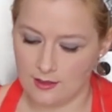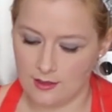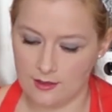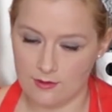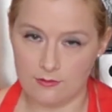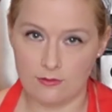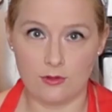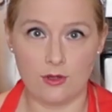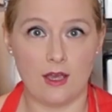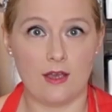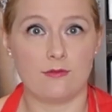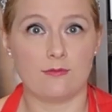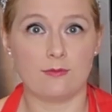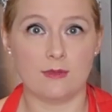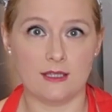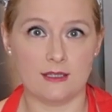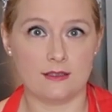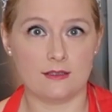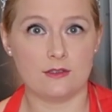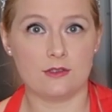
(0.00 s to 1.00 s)
If you have
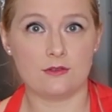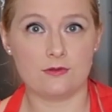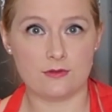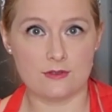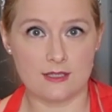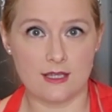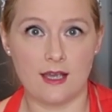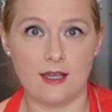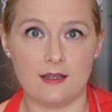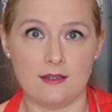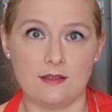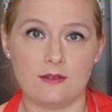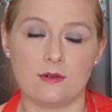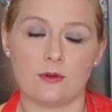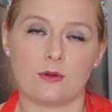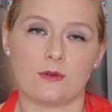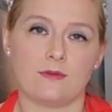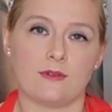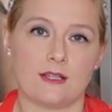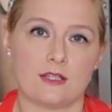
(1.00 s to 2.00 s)
meat in your frittata
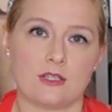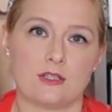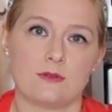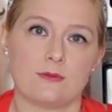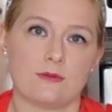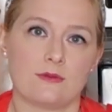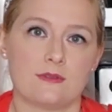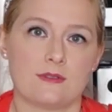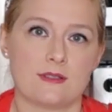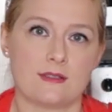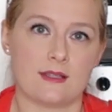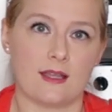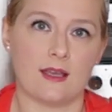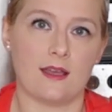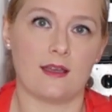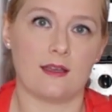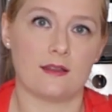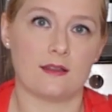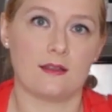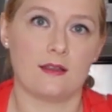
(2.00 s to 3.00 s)
or vegetables
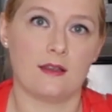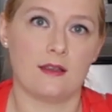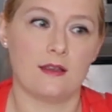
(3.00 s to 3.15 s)
that